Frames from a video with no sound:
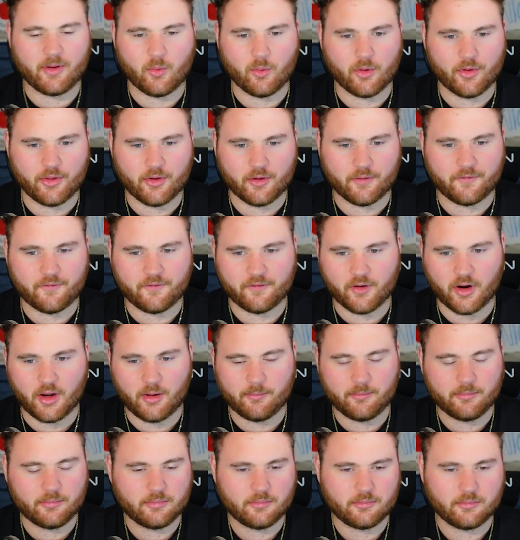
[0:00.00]
where they're
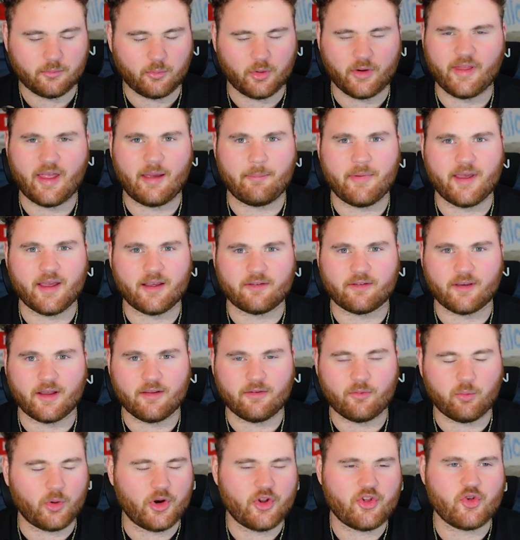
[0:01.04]
from. Wouldn't that make
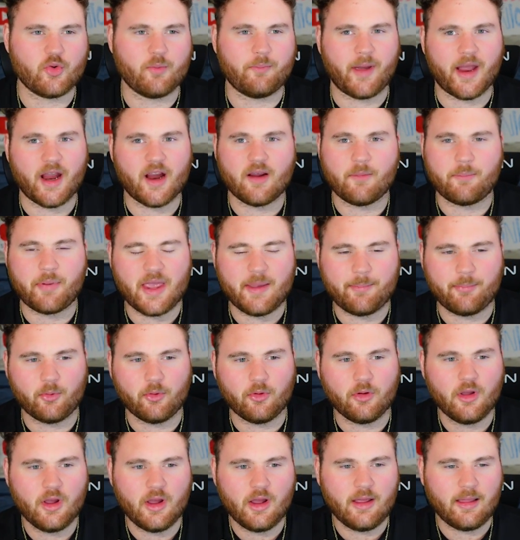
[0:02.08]
sense? Wouldn't you bury
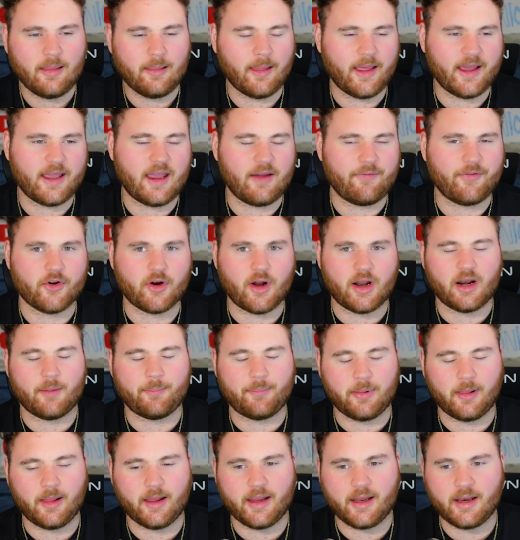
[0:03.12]
people, like if they're on a
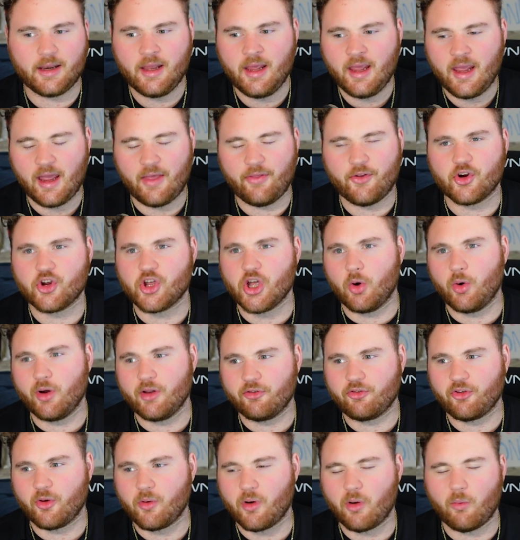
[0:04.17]
plane and they're
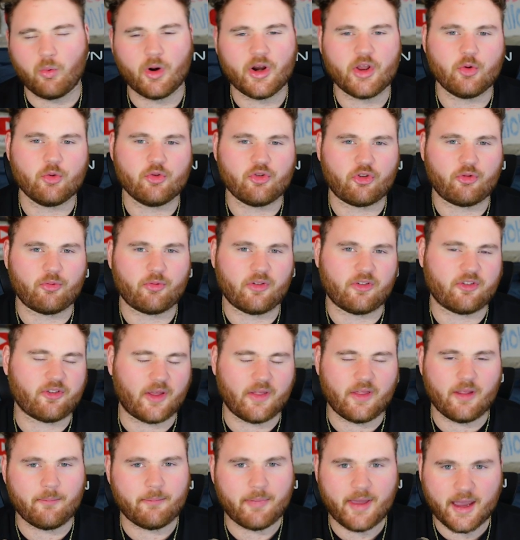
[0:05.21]
going somewhere, wouldn't you just
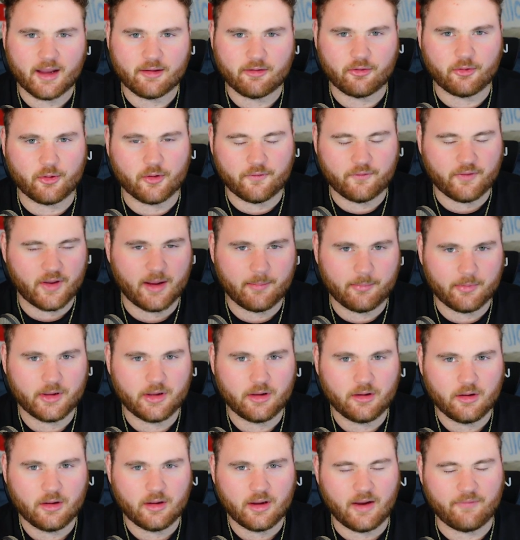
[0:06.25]
send them back to their
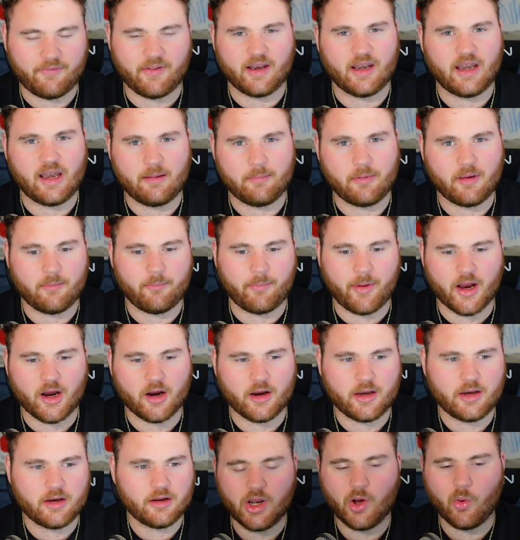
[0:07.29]
family if they need to be
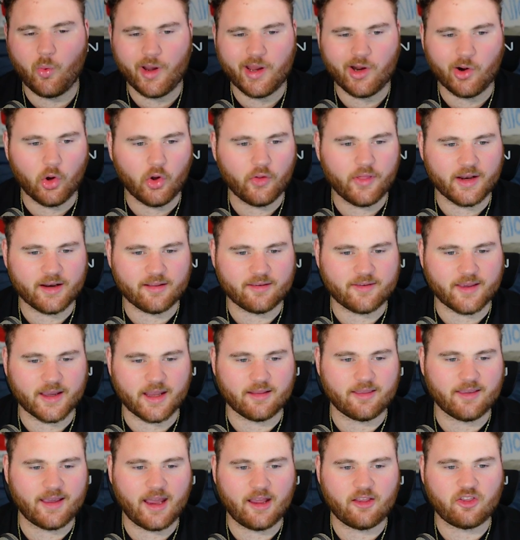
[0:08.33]
buried? No, wait, hold on a
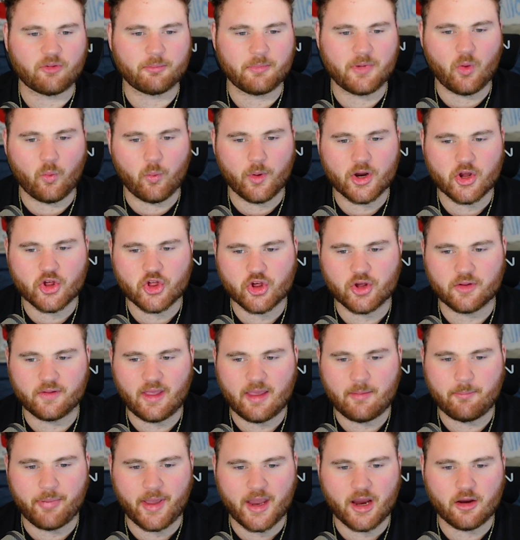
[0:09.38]
second. It's asking me where should
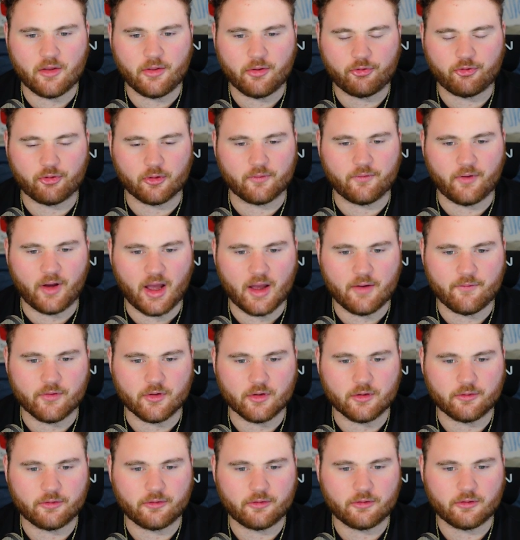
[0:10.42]
they bury the
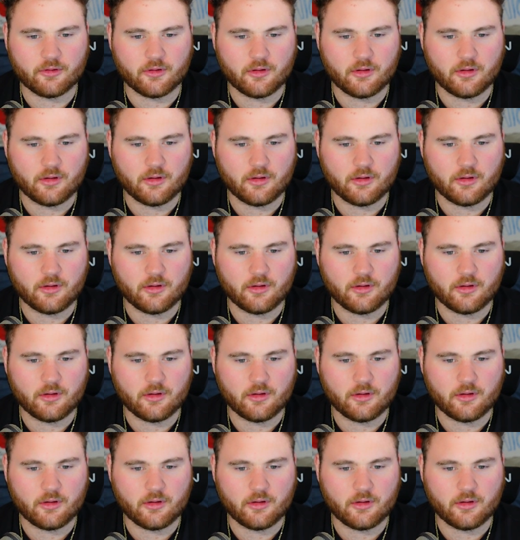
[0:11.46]
survivors?